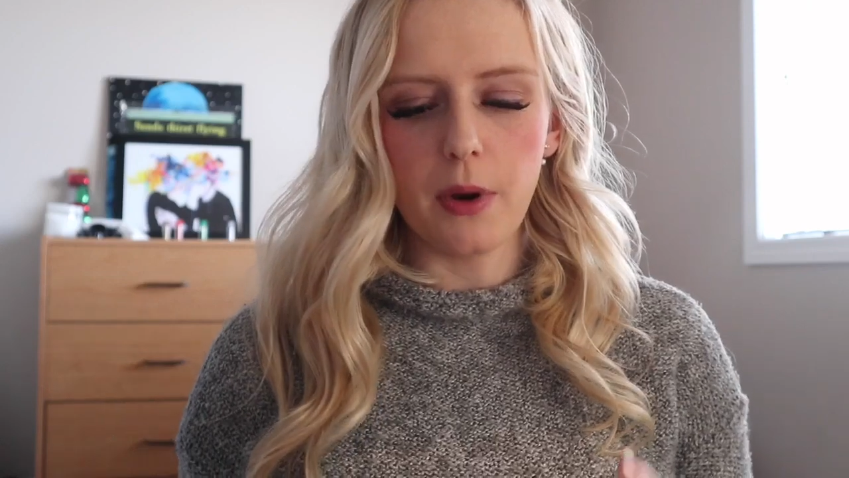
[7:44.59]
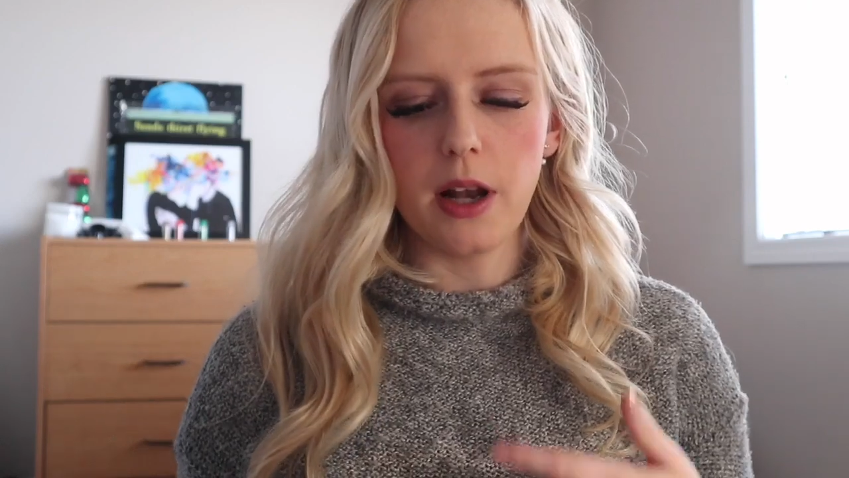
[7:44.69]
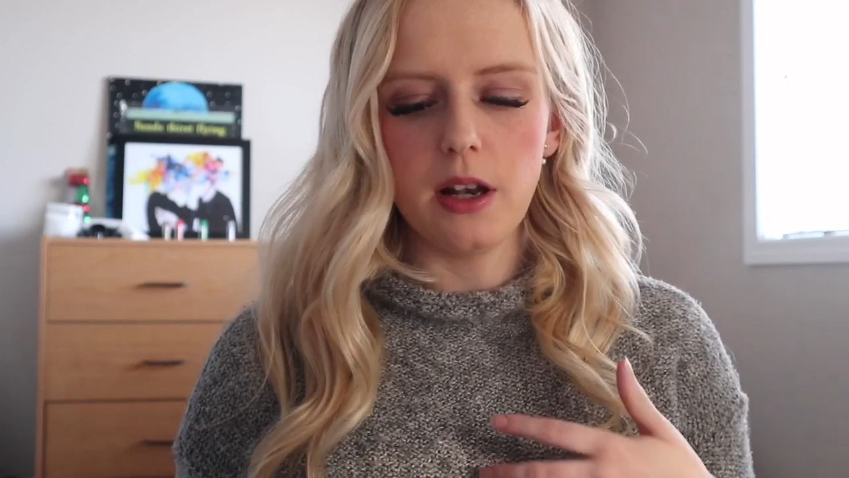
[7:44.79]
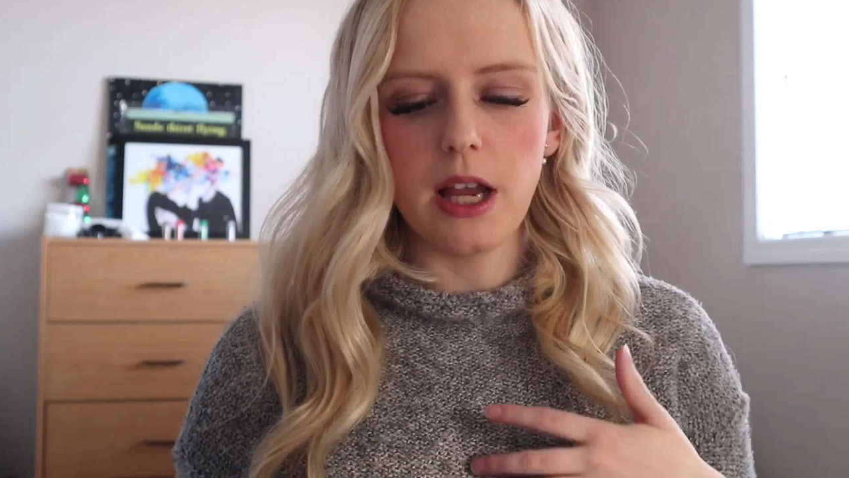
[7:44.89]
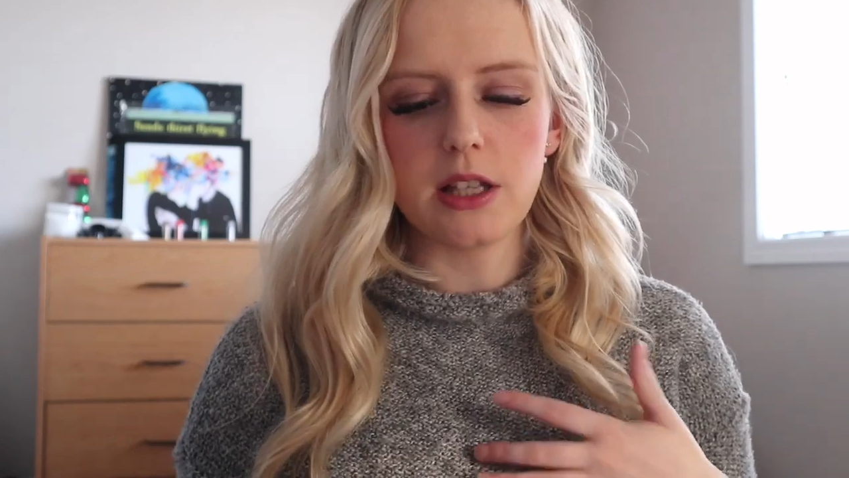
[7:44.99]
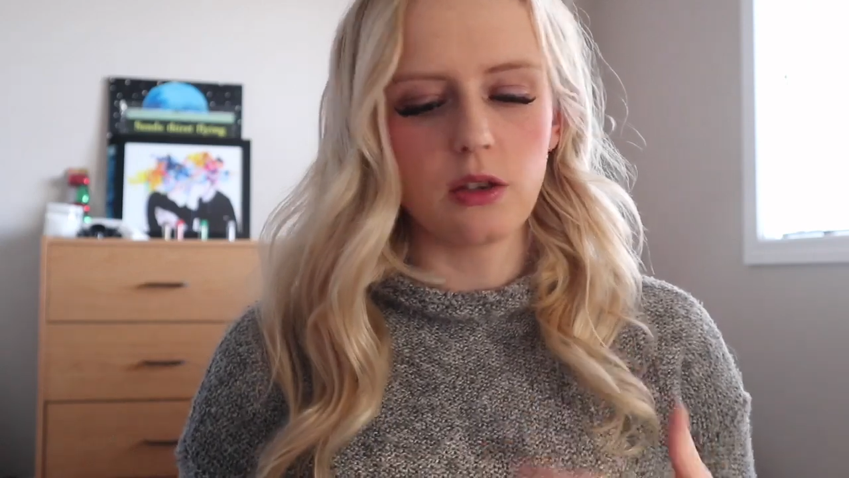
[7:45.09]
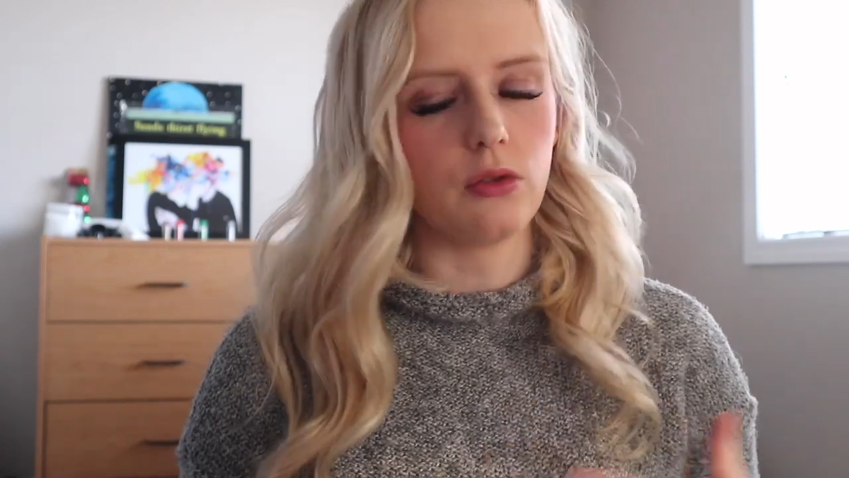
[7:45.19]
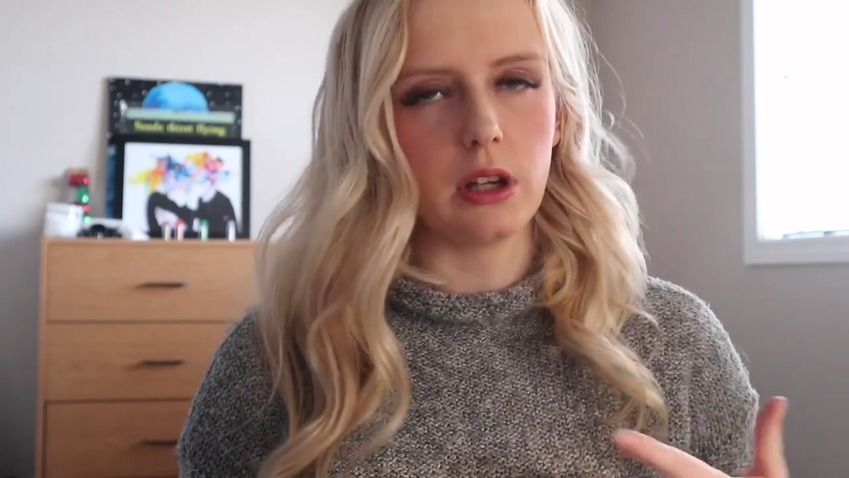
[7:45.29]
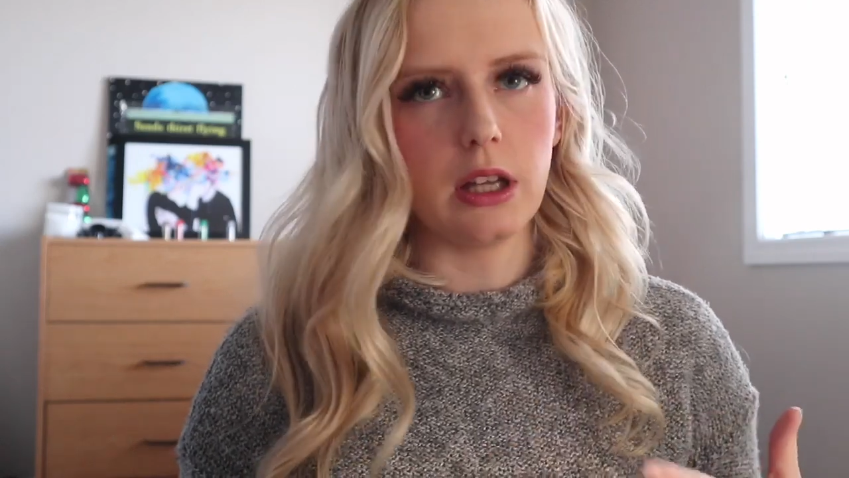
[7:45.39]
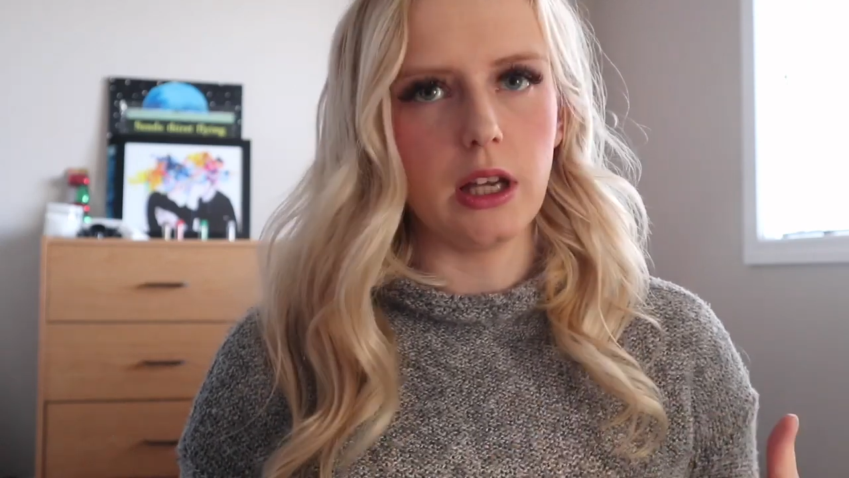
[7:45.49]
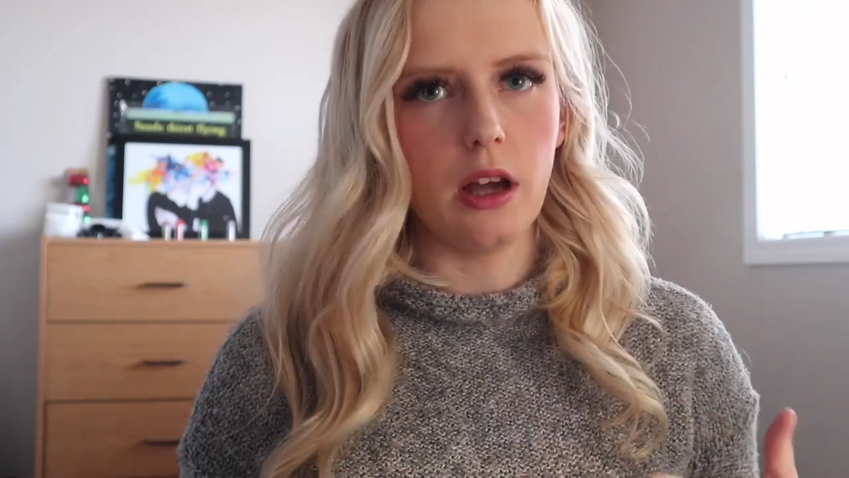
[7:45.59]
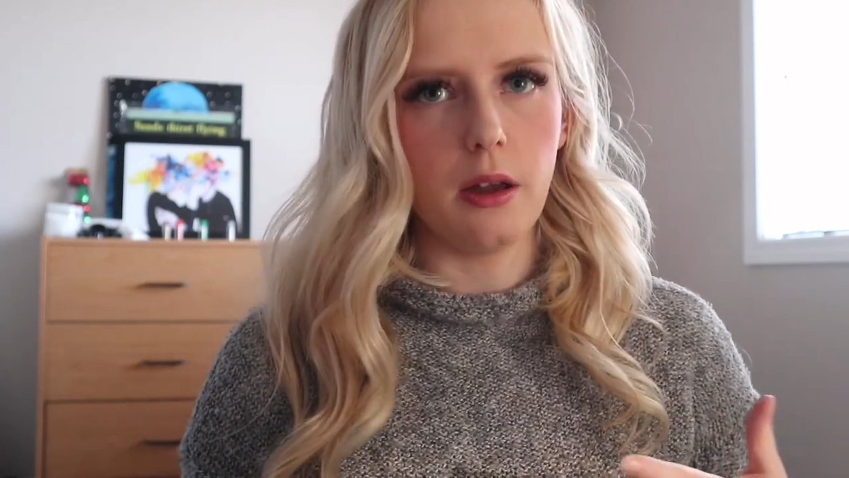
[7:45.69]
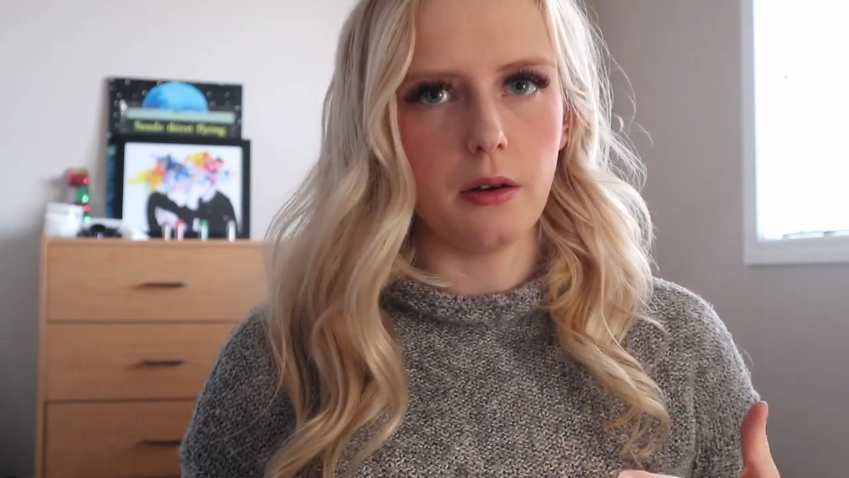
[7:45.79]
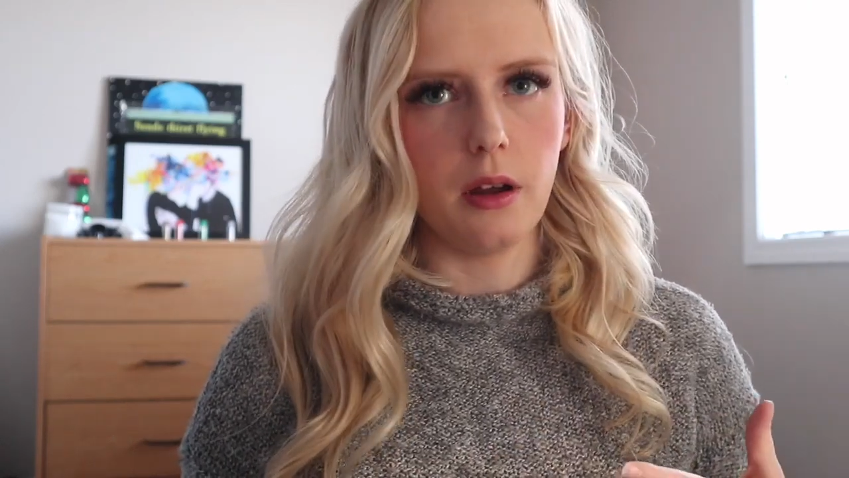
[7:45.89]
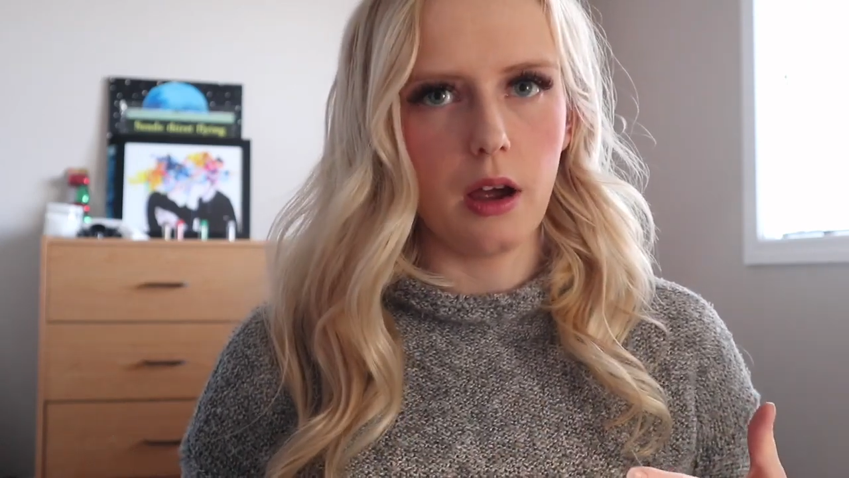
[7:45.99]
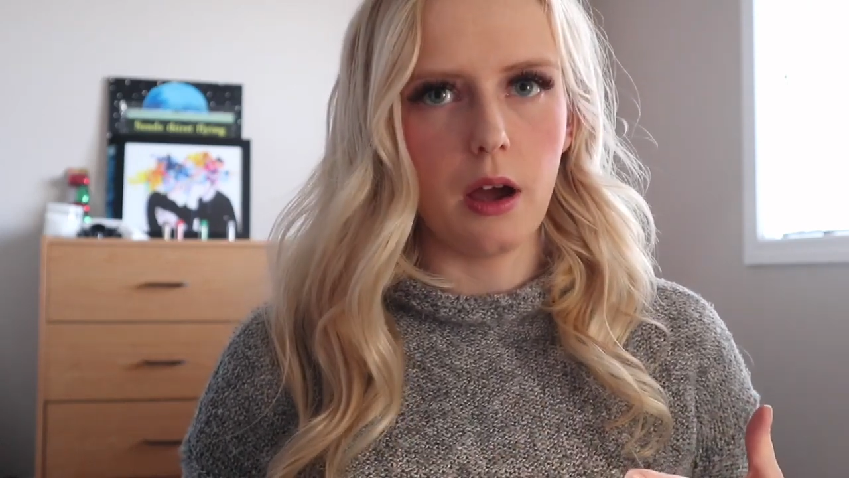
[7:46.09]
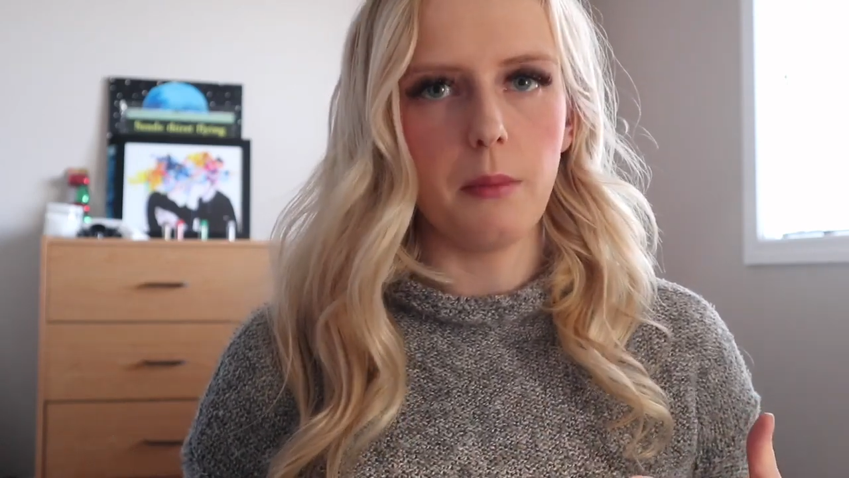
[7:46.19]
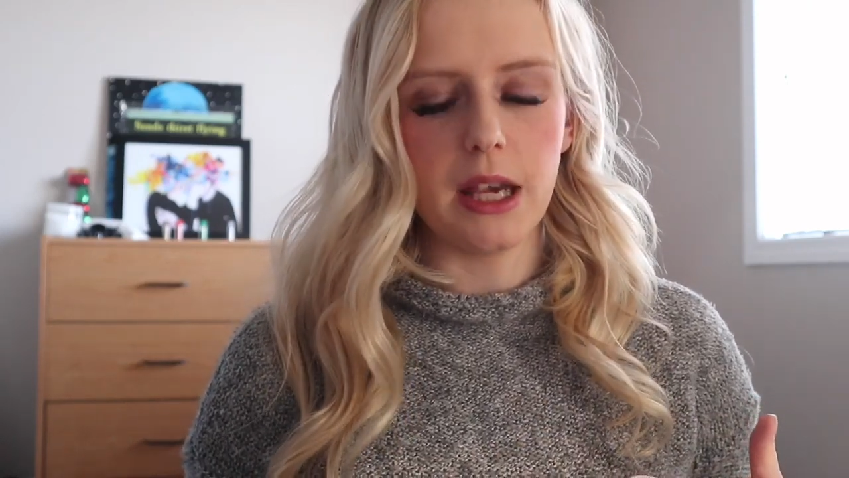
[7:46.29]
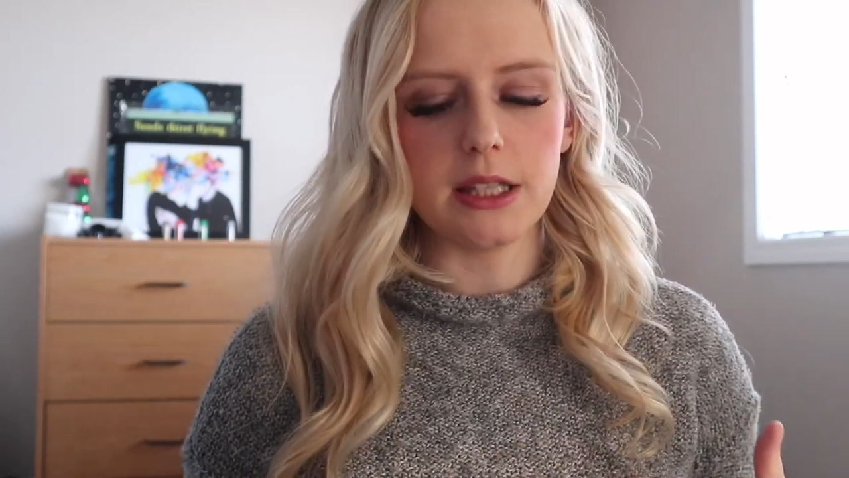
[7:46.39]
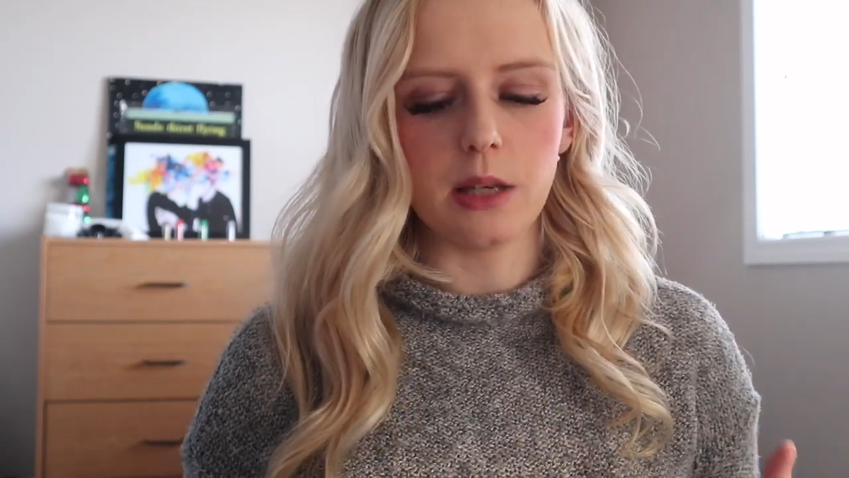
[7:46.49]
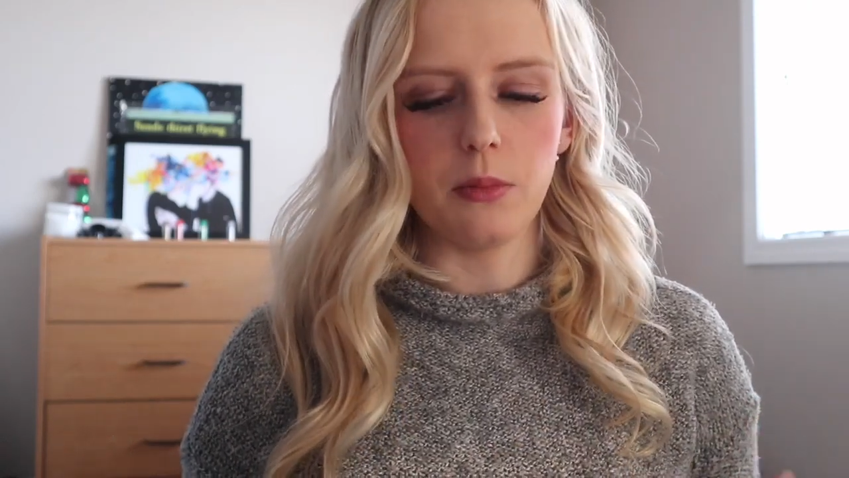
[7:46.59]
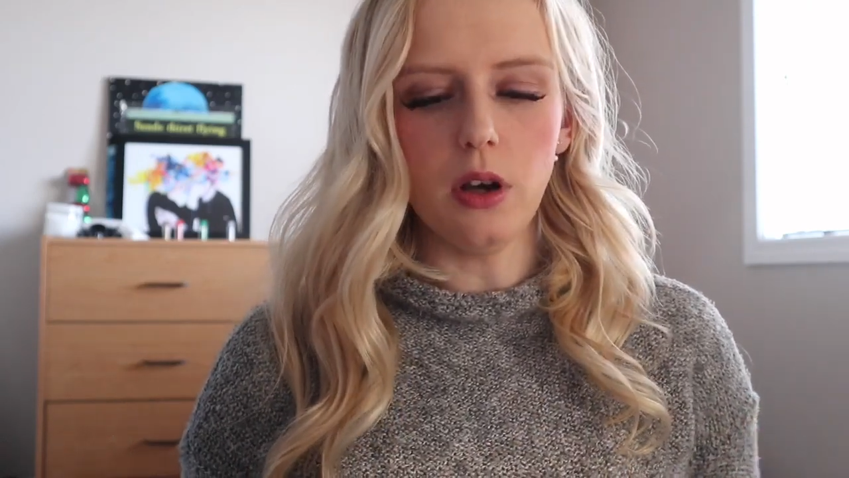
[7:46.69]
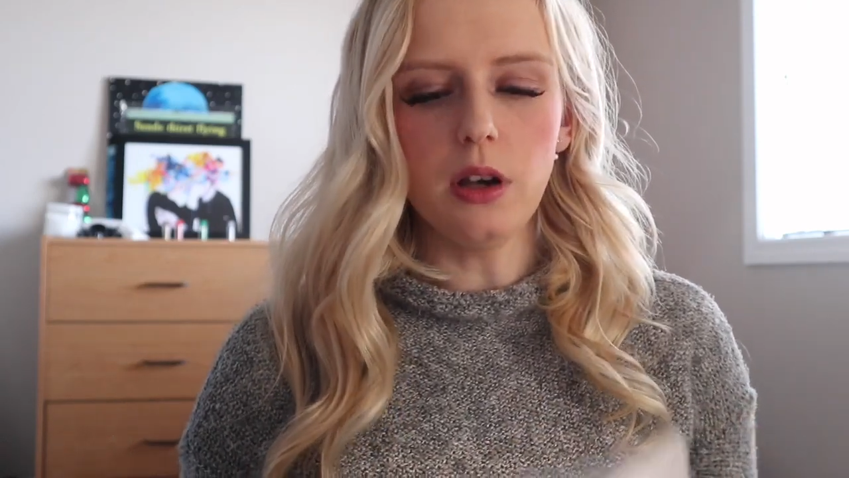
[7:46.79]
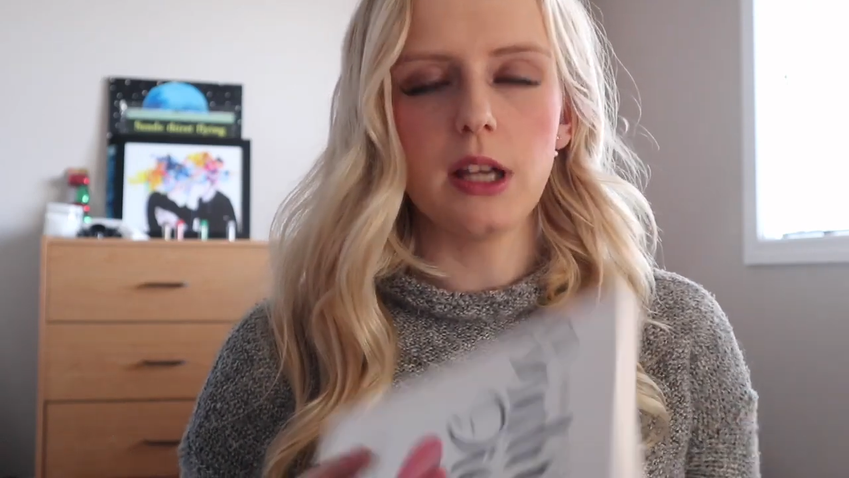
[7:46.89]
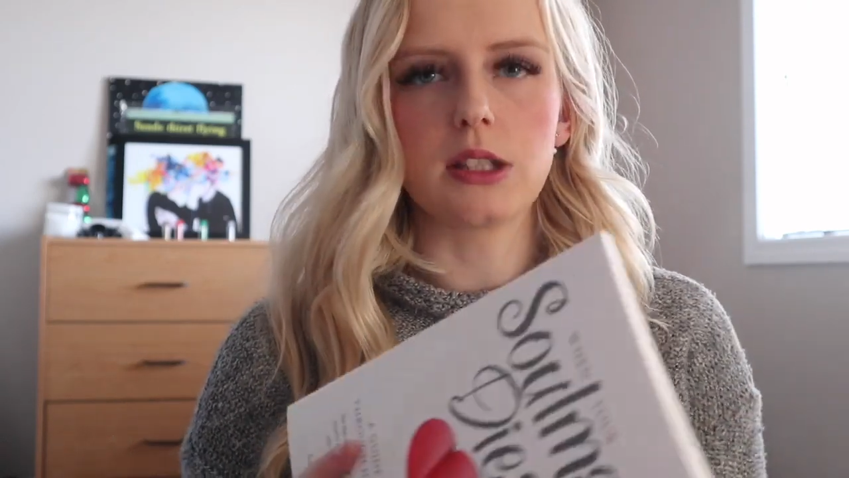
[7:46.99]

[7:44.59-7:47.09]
but it's a really amazing book.